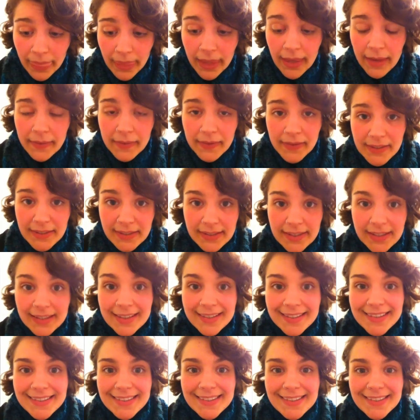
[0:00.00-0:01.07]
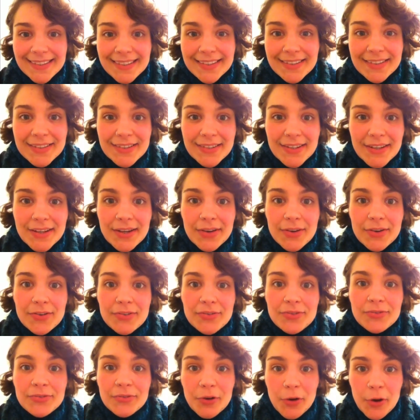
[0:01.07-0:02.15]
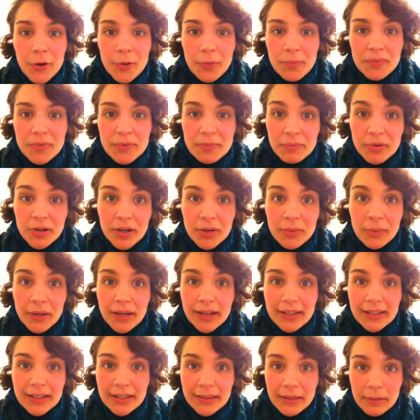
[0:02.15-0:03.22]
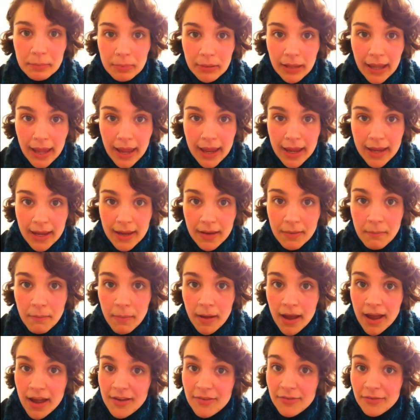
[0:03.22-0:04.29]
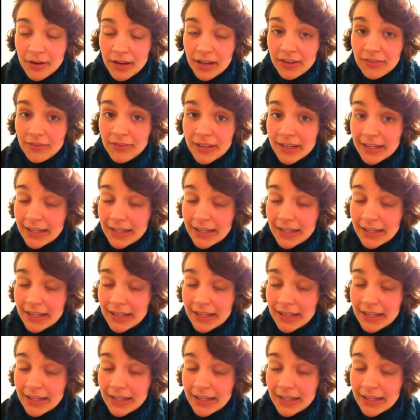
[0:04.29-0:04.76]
yeah, this is from Spring Awakening the play by Frank